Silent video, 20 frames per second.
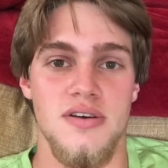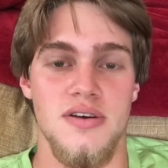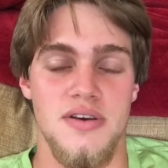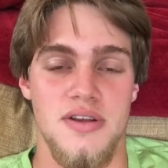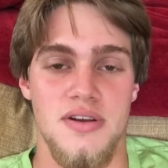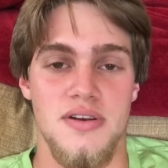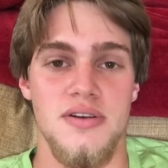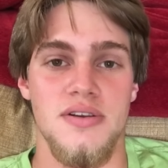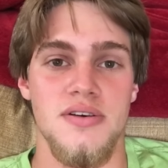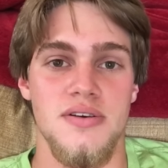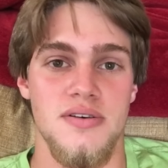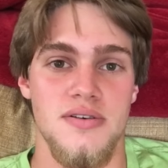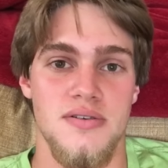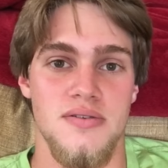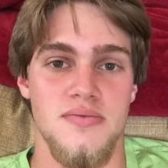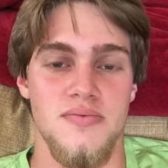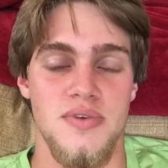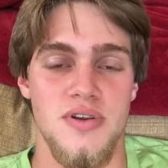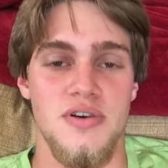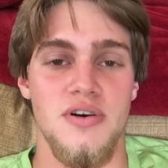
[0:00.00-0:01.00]
and
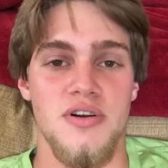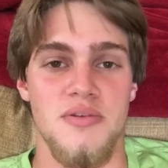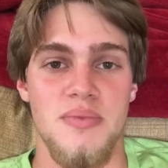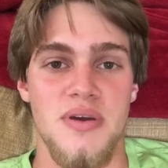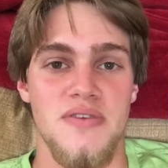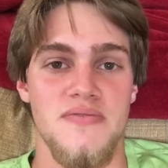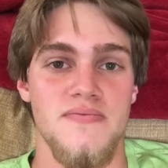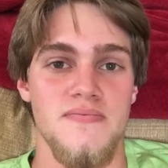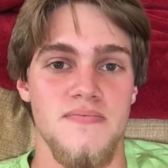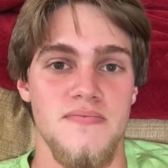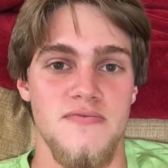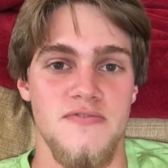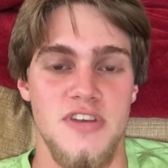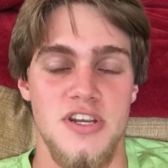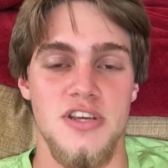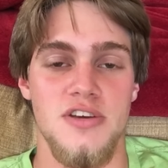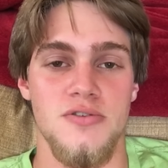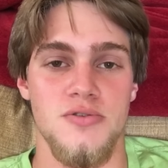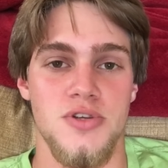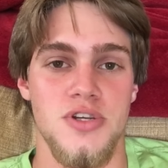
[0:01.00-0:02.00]
we know how to make
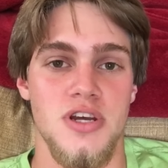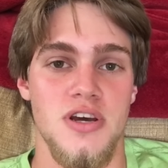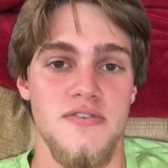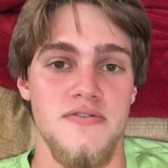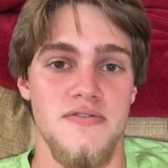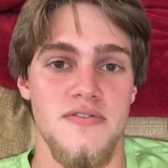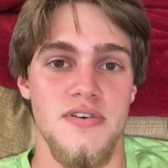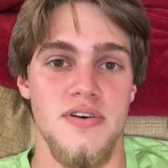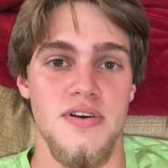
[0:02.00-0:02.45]
video stuff.